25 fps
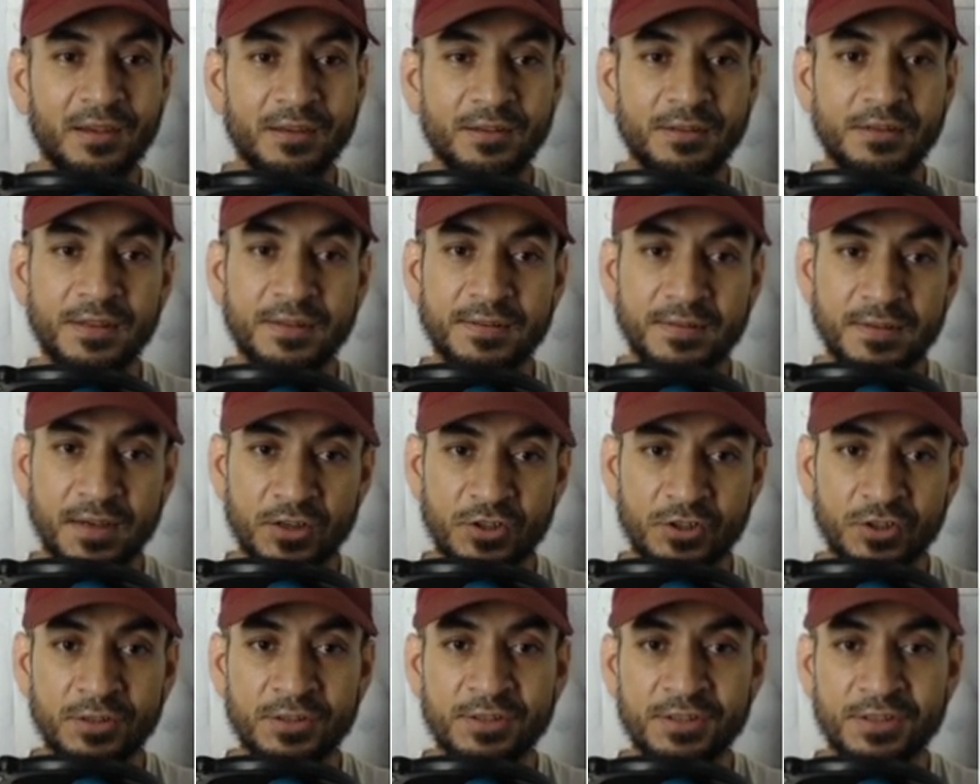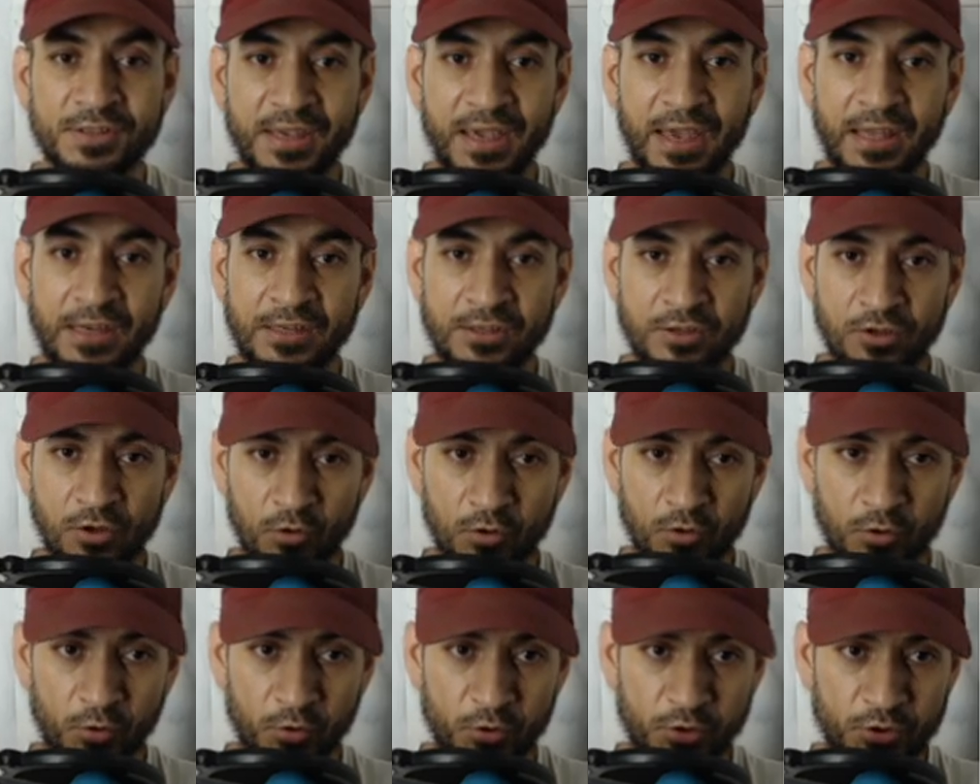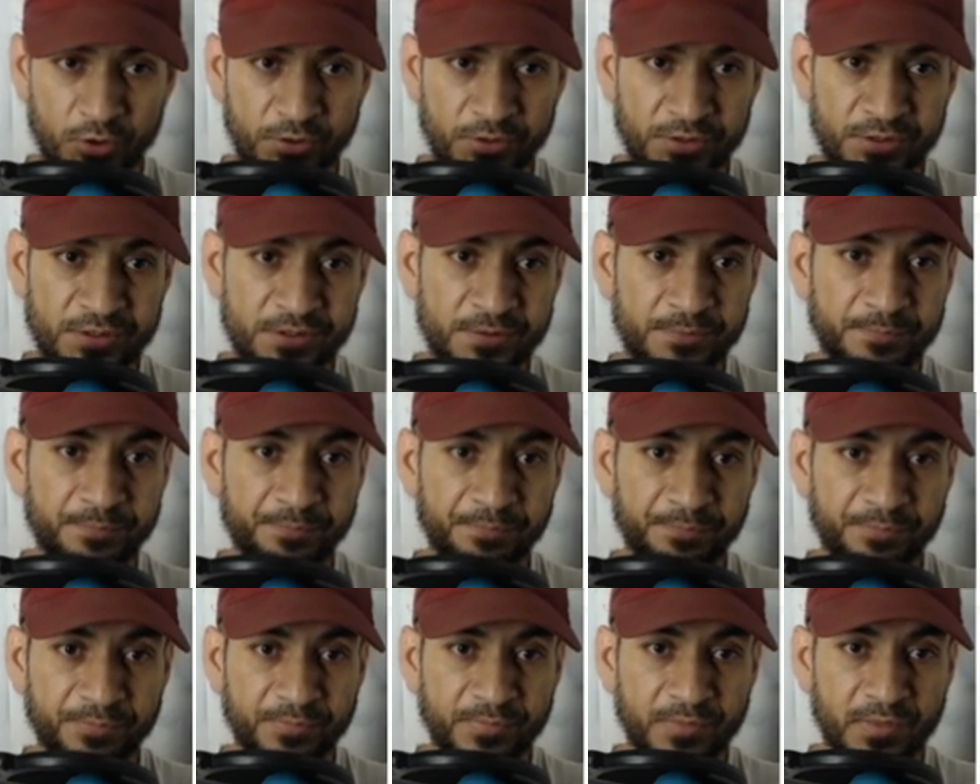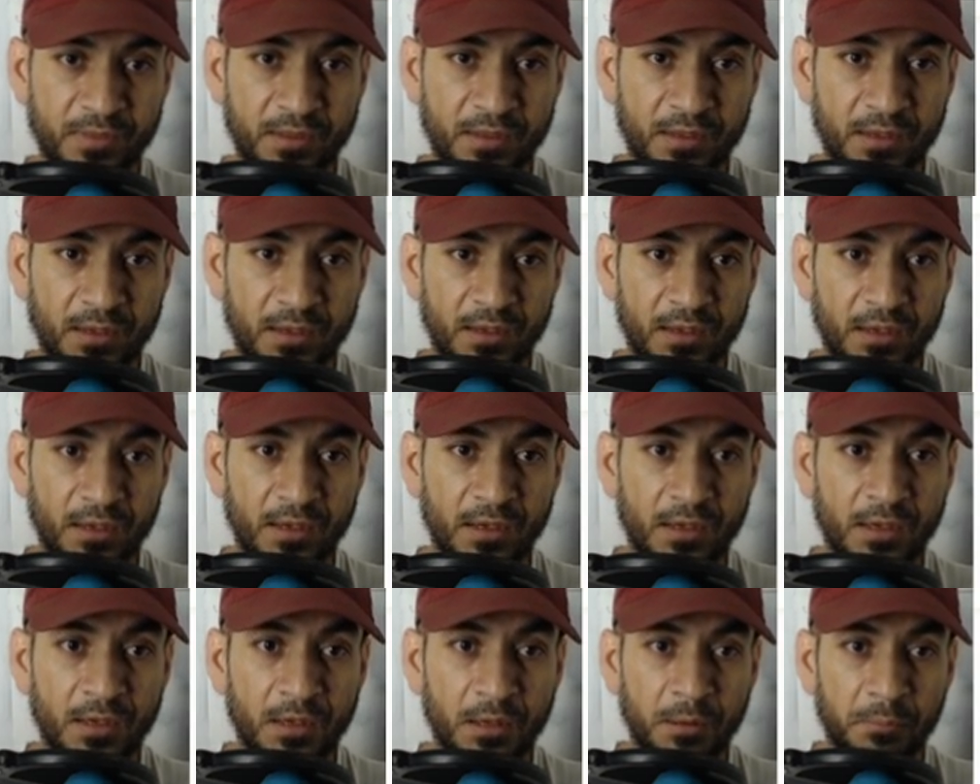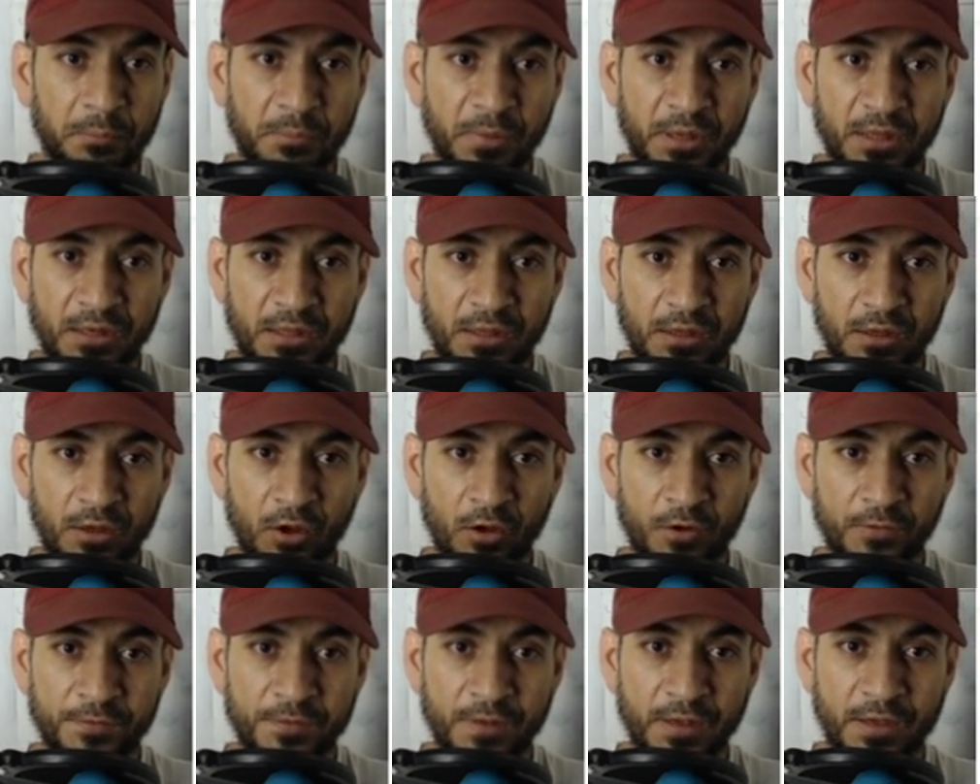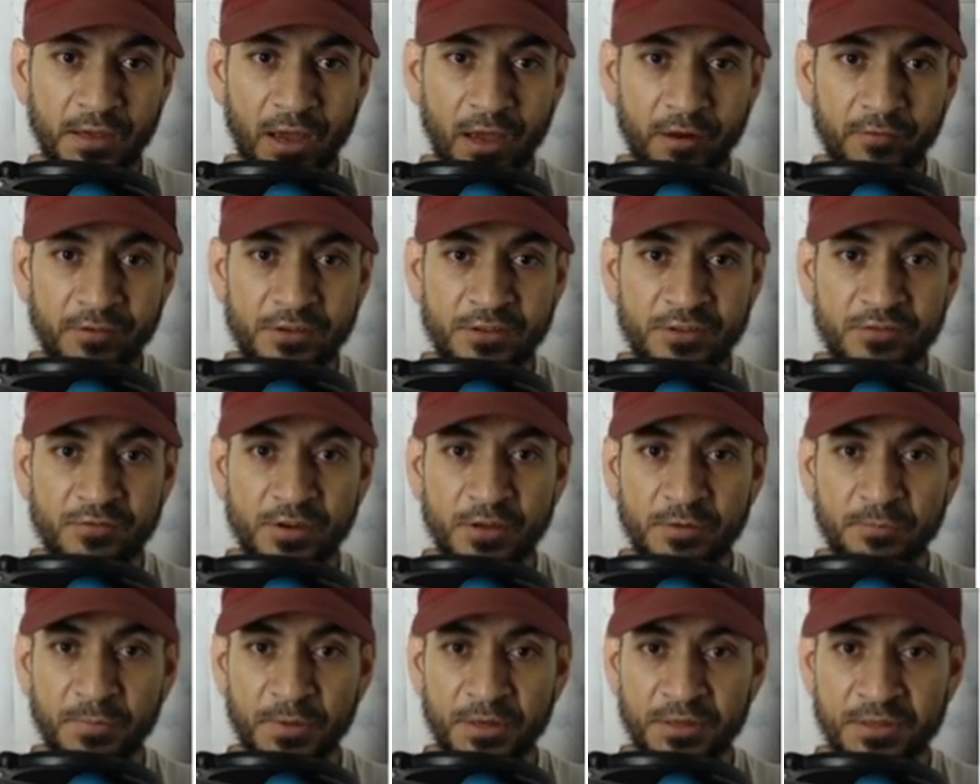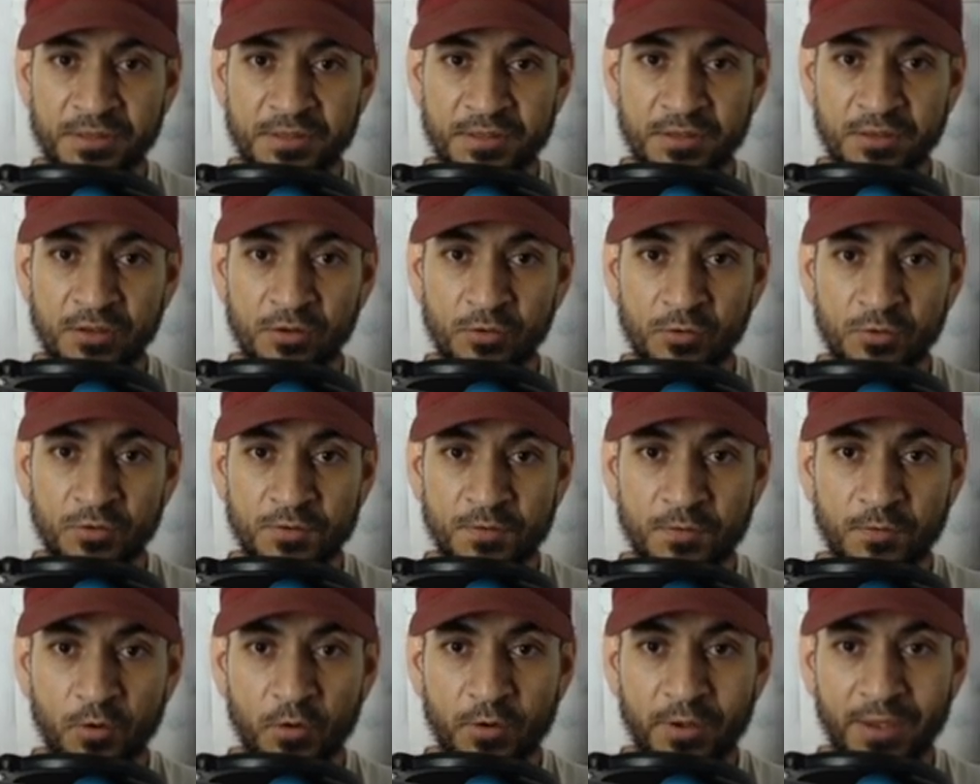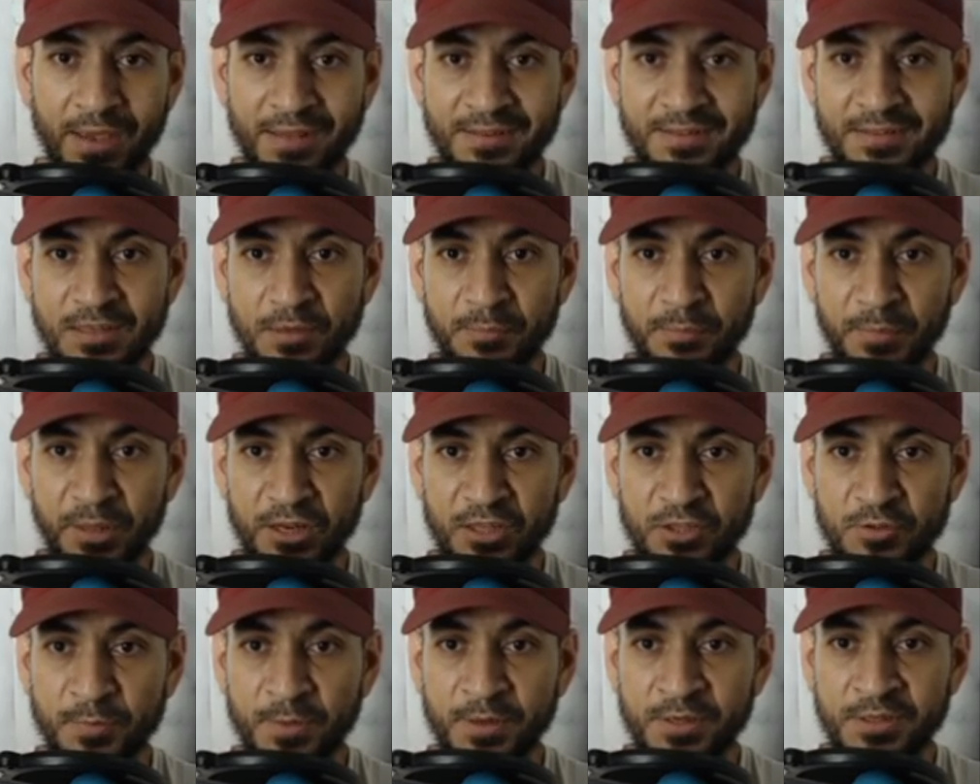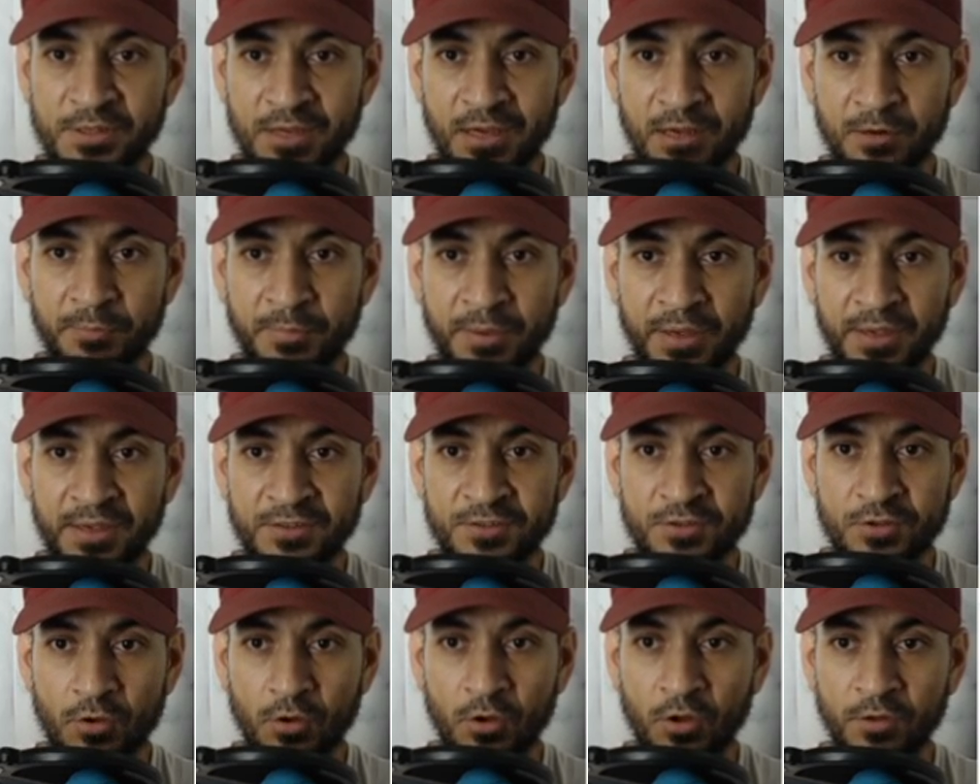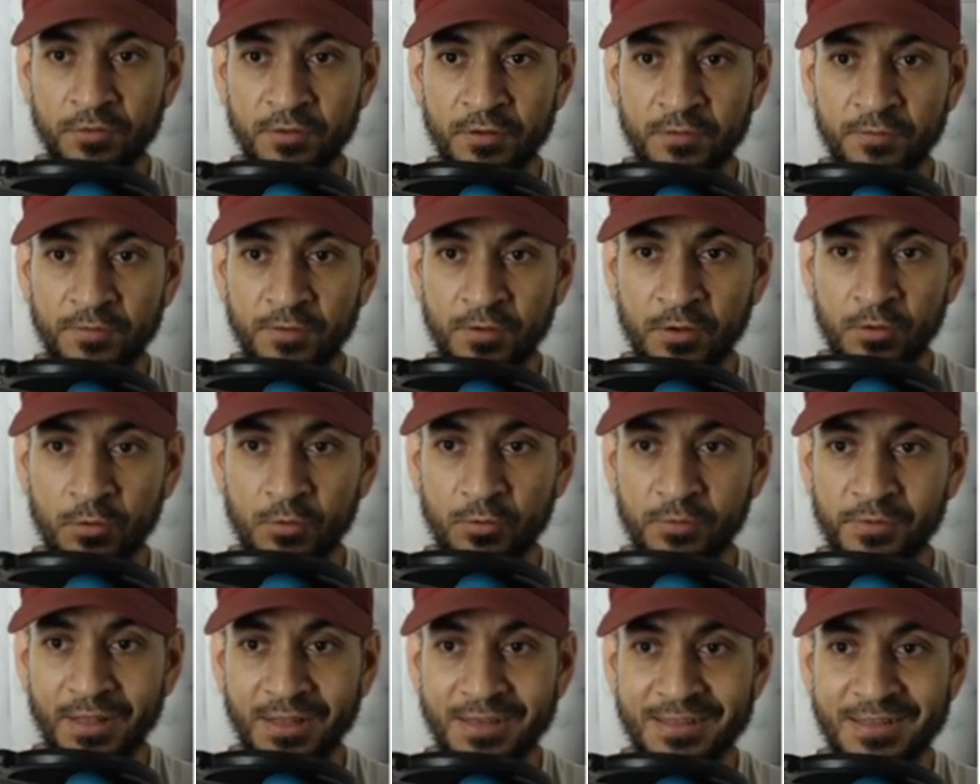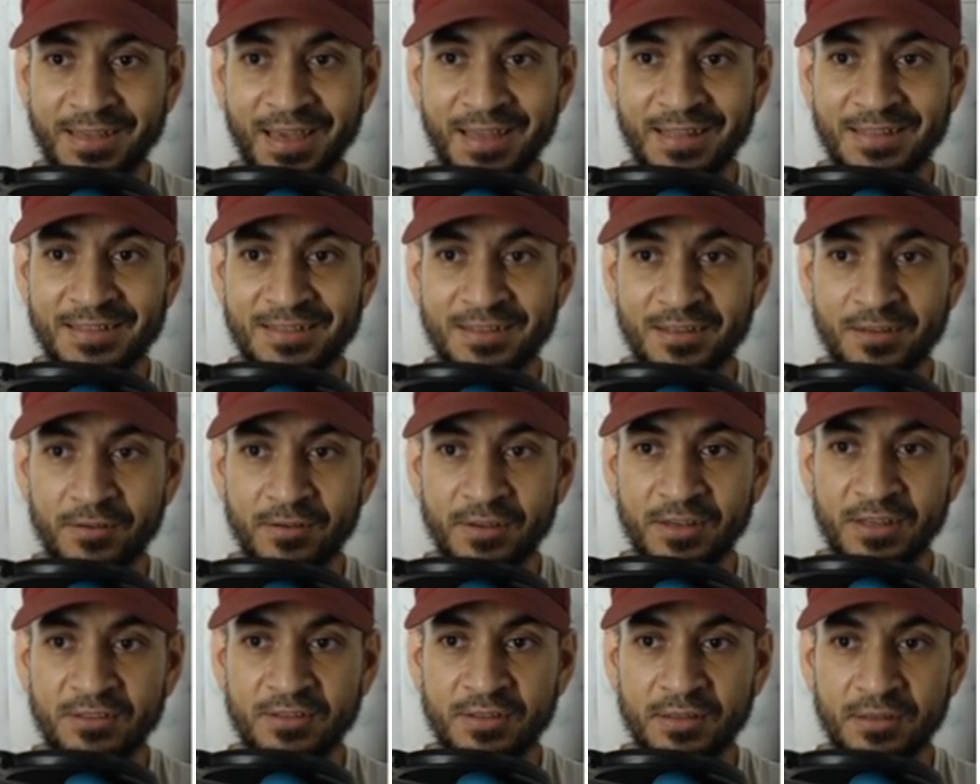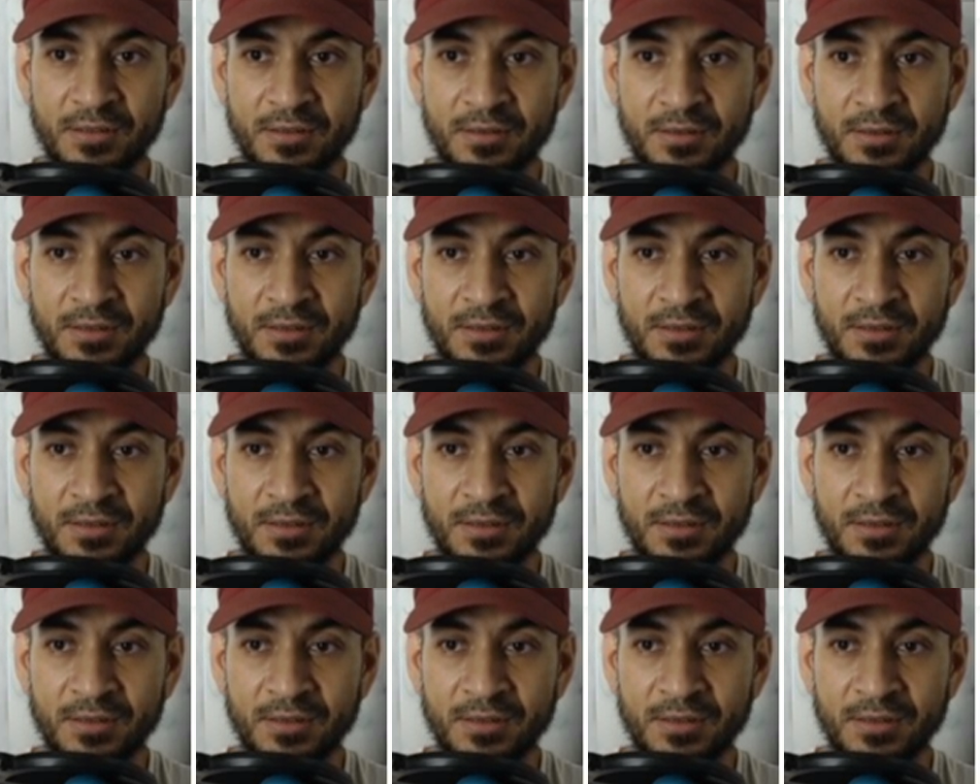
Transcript: Discussions and conclusions. Many of the current treatments used for cancer management are based on the view that cancer is a